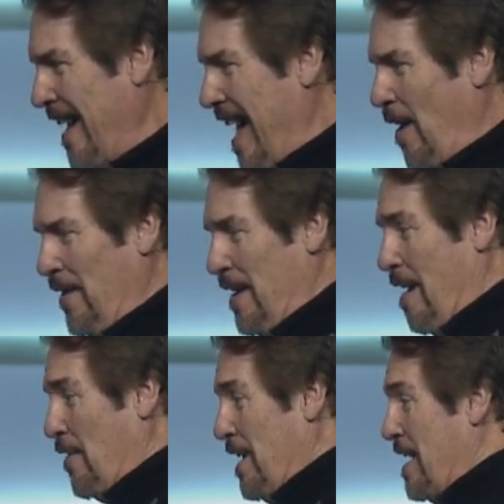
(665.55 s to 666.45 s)
I'll
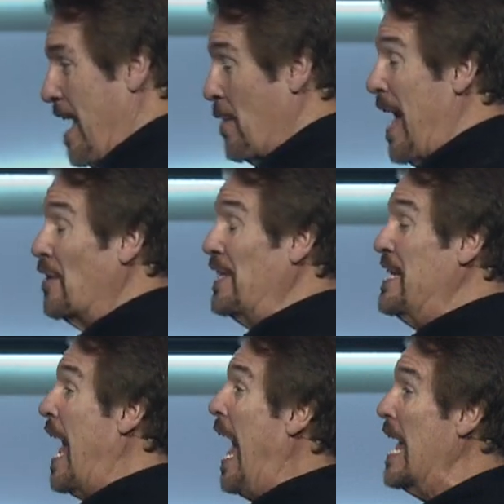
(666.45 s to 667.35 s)
never deny you. I'll
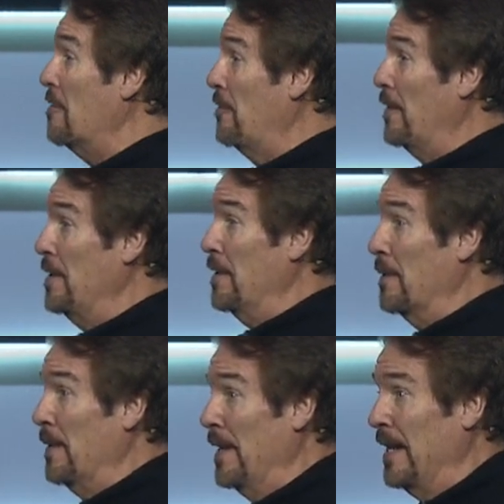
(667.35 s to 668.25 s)
die for you.